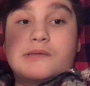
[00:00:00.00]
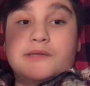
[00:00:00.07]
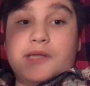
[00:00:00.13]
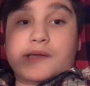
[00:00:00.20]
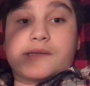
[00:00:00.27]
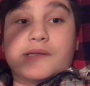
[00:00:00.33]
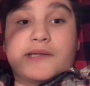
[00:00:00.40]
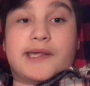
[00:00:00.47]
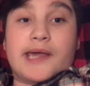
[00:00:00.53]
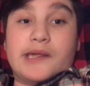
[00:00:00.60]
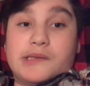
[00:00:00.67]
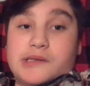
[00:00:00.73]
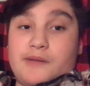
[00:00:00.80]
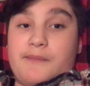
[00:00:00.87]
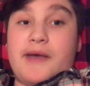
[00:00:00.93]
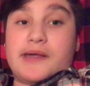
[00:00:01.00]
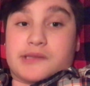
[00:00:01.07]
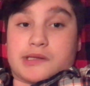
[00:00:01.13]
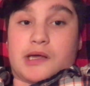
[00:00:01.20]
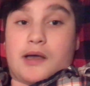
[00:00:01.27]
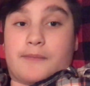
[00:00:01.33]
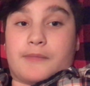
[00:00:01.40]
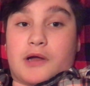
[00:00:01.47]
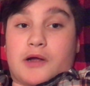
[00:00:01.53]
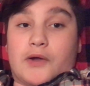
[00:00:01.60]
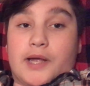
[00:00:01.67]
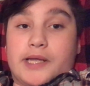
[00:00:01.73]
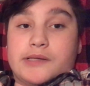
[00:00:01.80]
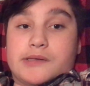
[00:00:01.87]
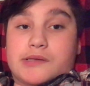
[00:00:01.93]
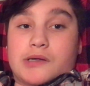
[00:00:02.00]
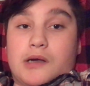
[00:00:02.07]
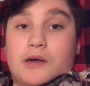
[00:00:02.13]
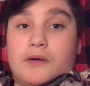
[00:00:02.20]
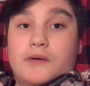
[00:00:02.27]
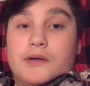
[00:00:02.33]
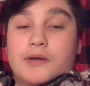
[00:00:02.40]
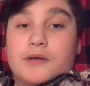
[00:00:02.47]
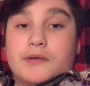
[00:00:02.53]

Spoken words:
just in case you mess up. Alright, so